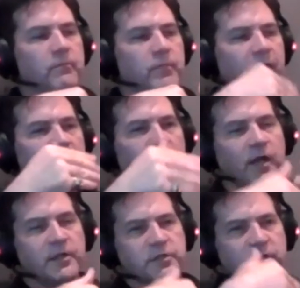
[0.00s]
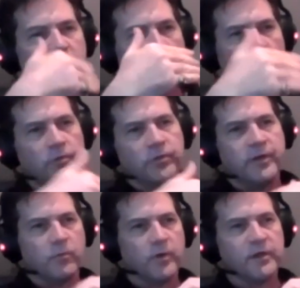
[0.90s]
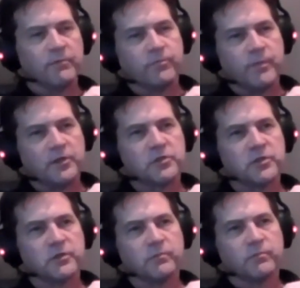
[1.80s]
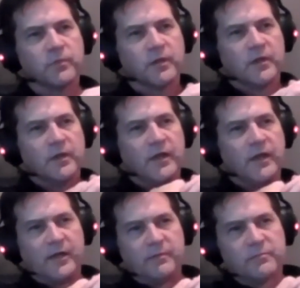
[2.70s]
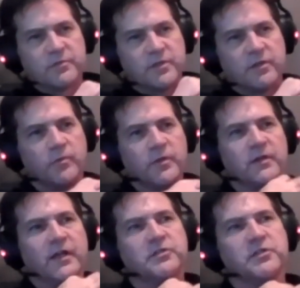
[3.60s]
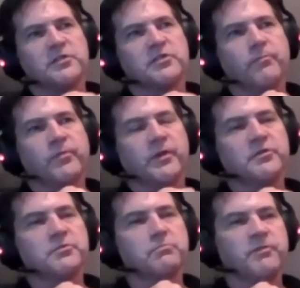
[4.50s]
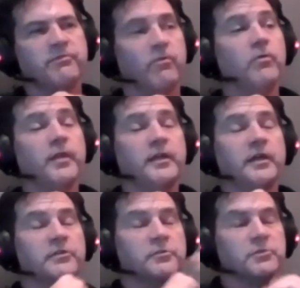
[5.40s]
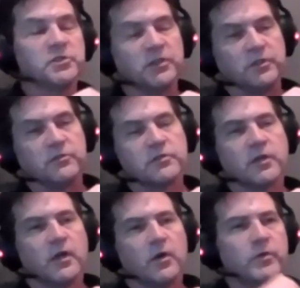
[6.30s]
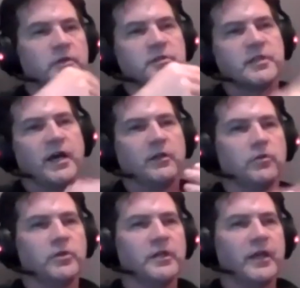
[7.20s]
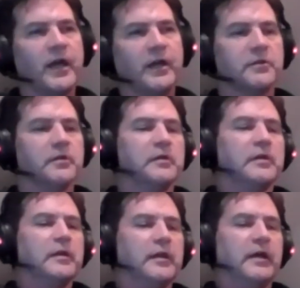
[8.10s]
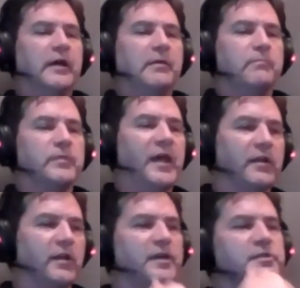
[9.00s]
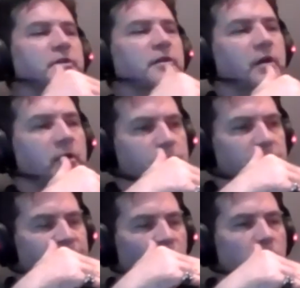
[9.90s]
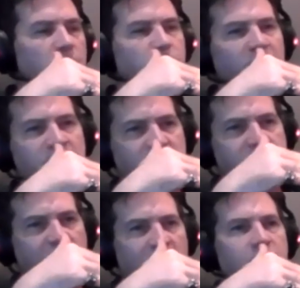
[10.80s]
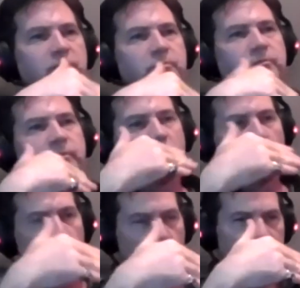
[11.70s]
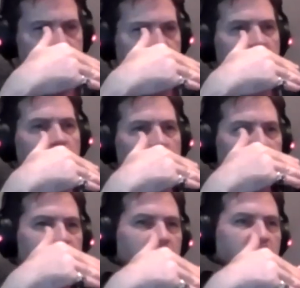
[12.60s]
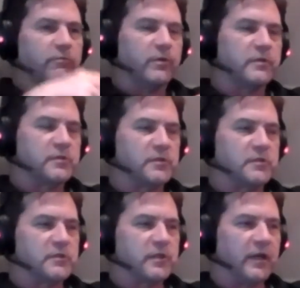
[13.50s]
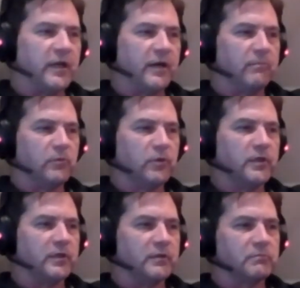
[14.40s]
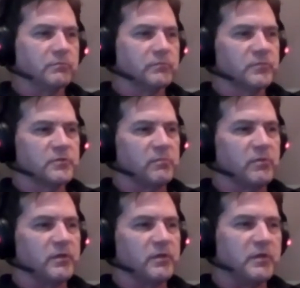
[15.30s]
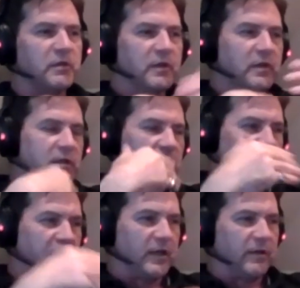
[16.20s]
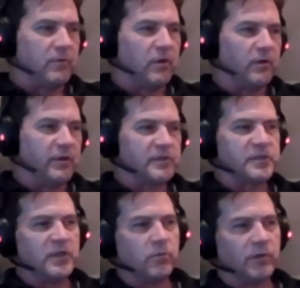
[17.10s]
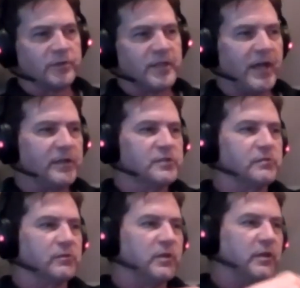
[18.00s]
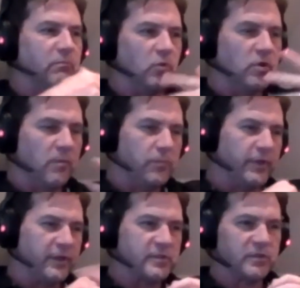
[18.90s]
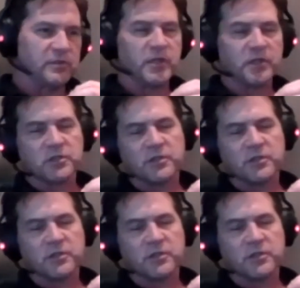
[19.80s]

analyzing all the network information, so that we can actually stop things before they get to machines. We can start looking at analyzing before we break it down, what's occurring. For instance, looking at some of the earlier SQL attacks, looking at more complex injection